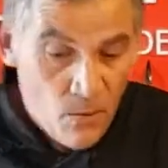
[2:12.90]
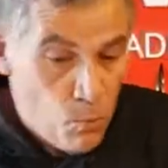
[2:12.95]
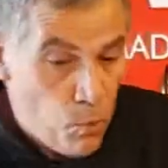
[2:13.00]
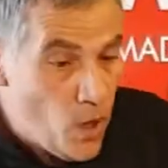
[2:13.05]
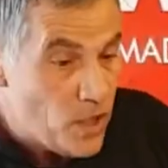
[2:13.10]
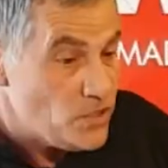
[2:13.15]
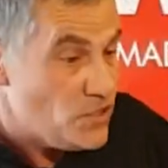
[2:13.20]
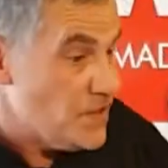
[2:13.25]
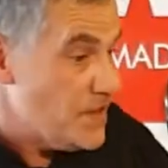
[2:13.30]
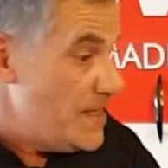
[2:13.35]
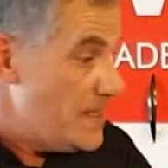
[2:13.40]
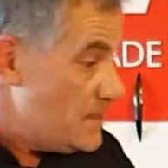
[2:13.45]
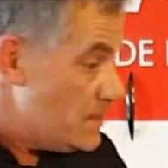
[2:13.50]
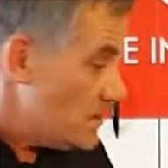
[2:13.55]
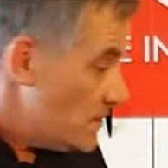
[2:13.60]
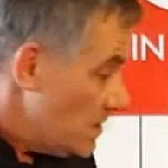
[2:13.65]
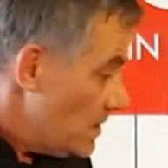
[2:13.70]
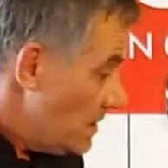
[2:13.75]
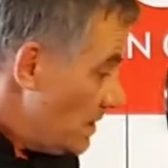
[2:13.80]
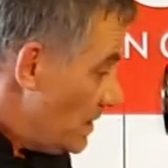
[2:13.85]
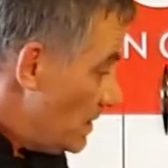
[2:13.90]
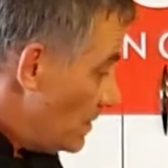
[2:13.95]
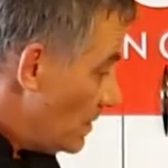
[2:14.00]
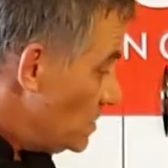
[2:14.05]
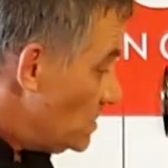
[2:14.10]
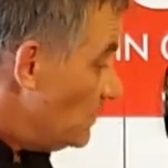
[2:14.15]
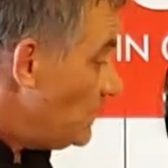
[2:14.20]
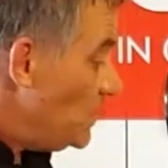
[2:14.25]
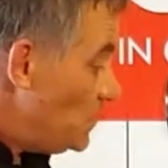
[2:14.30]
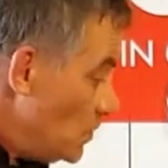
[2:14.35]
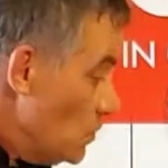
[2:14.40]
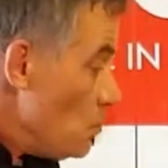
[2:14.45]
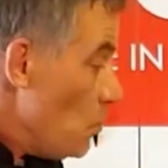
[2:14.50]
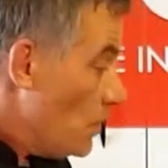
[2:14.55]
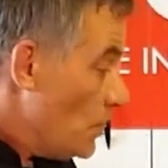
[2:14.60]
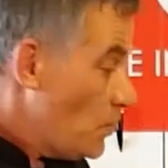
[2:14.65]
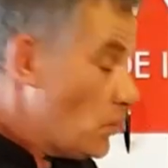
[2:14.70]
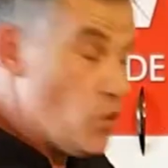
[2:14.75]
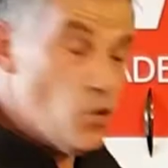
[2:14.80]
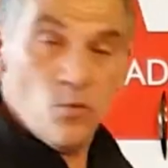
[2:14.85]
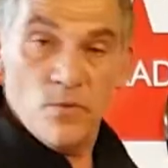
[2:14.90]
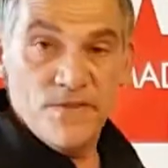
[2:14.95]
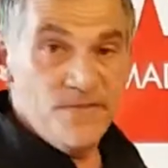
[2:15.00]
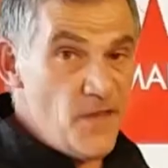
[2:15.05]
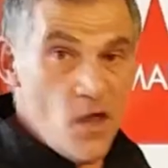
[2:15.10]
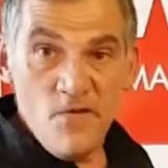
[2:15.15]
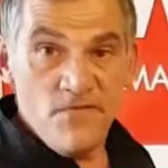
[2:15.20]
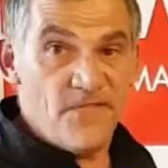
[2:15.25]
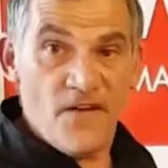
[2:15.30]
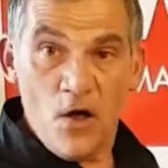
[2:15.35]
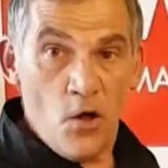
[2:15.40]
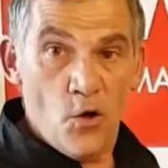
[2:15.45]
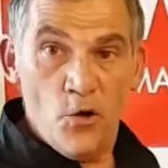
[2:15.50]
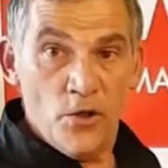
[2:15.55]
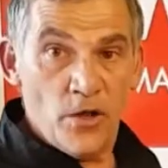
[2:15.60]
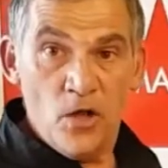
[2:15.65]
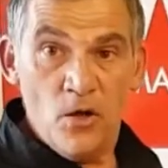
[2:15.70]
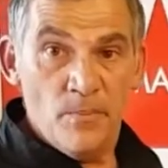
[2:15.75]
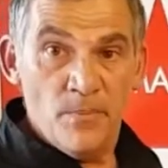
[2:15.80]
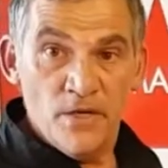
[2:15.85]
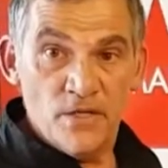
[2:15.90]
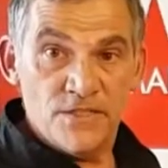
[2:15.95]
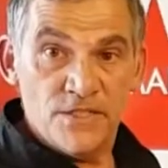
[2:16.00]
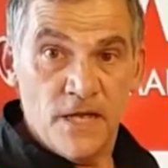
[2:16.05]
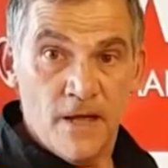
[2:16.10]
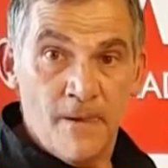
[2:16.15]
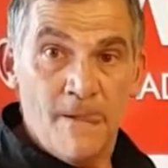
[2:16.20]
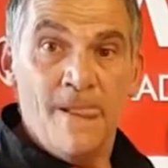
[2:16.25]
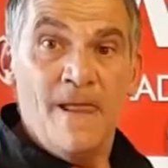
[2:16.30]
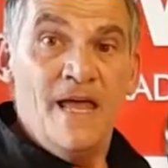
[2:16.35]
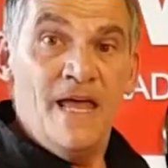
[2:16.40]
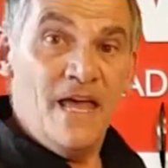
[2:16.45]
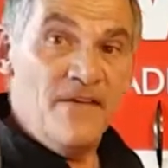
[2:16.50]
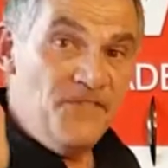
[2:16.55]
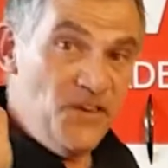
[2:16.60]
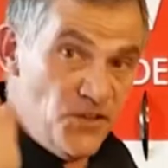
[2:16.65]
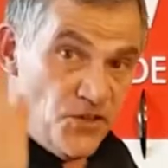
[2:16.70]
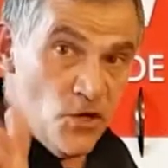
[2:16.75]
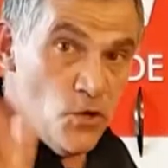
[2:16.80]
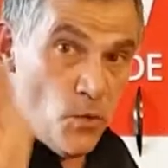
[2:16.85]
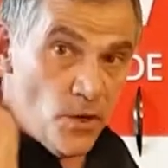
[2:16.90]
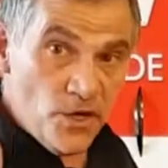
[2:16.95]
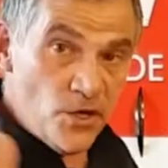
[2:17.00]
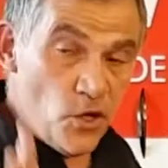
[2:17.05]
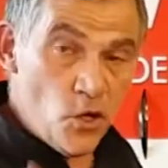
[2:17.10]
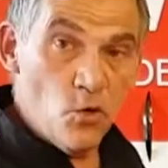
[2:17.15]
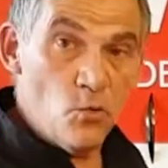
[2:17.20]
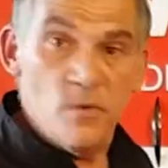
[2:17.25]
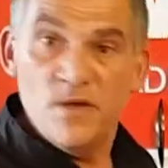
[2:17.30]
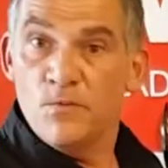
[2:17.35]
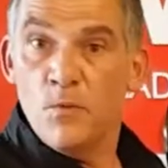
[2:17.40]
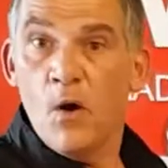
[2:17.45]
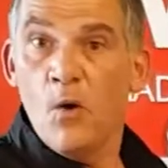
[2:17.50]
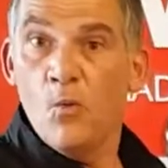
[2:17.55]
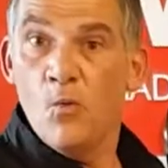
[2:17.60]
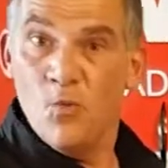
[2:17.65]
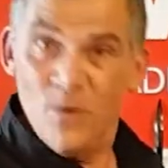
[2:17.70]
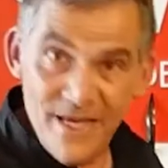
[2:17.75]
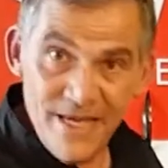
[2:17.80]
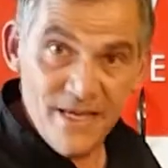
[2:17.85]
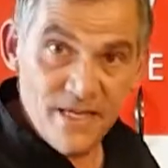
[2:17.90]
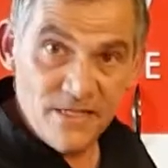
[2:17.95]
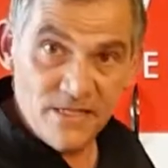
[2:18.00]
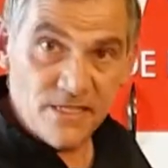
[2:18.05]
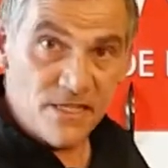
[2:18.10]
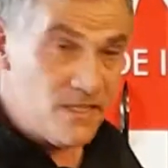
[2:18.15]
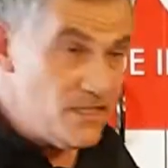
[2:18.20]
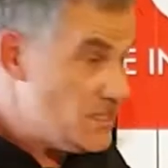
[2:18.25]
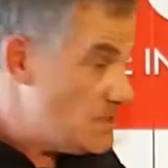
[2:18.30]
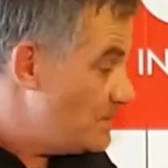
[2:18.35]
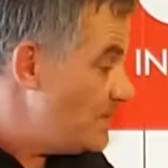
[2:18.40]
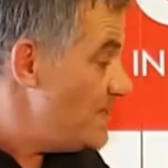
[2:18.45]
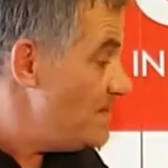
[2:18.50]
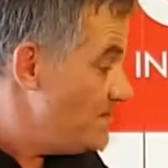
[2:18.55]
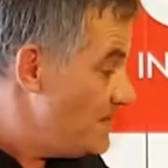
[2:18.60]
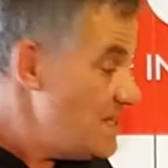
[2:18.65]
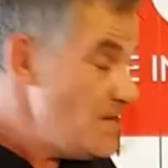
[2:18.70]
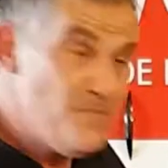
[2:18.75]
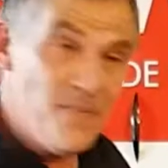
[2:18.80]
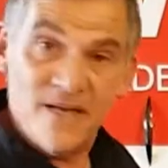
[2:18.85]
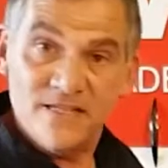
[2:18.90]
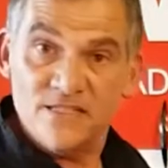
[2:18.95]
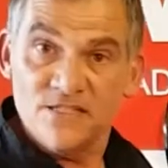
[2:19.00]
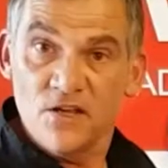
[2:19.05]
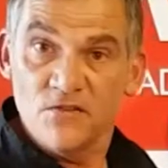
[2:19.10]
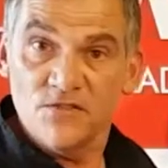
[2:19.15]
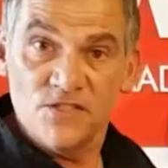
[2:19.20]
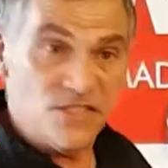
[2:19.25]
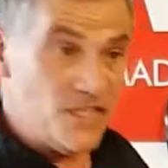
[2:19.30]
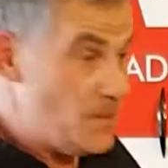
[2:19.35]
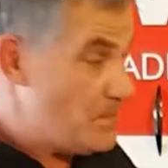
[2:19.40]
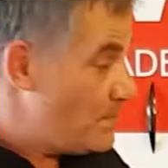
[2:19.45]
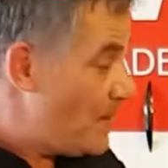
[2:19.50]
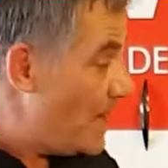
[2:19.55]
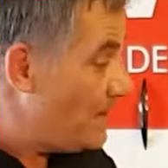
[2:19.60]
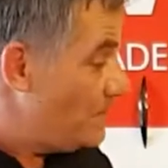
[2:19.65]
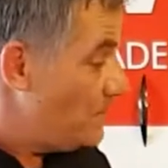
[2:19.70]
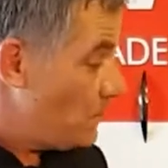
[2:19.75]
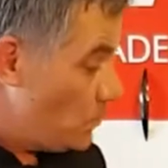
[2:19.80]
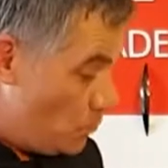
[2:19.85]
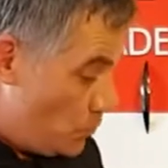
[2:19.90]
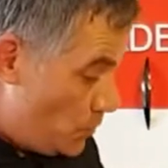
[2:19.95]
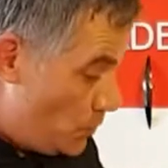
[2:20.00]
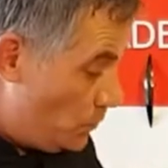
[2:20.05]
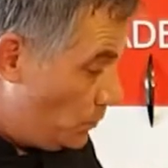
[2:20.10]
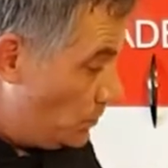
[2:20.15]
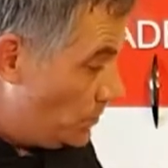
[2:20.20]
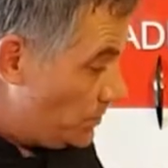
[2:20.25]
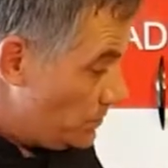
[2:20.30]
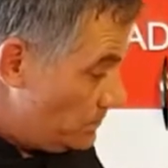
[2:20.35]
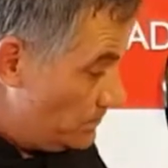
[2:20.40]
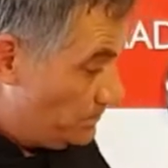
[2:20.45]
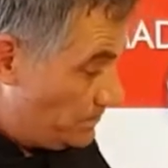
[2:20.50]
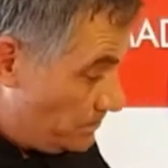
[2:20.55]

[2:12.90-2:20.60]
Watch this, because if you do want to cook with no fat, oil or butter, if you do want to cook with what we consider to be the best non-stick pan in the world,